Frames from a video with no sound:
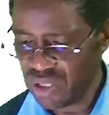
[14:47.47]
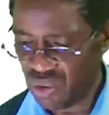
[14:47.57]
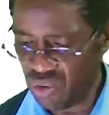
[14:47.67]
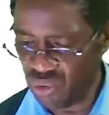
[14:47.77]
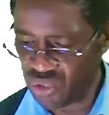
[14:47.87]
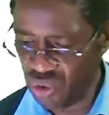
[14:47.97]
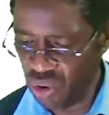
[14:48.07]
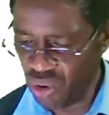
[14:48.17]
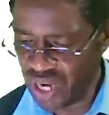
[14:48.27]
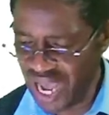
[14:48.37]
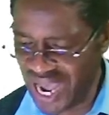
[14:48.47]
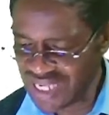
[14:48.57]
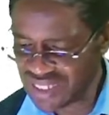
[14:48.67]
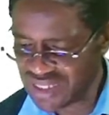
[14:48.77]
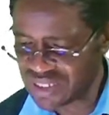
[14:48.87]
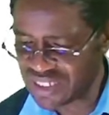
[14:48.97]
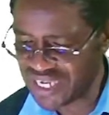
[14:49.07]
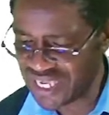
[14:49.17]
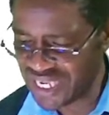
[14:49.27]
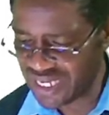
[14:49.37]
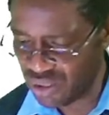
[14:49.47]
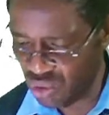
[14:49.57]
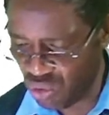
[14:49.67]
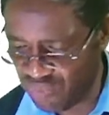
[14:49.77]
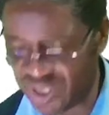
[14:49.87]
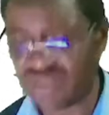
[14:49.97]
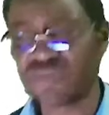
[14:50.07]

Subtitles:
Close all assets taken over.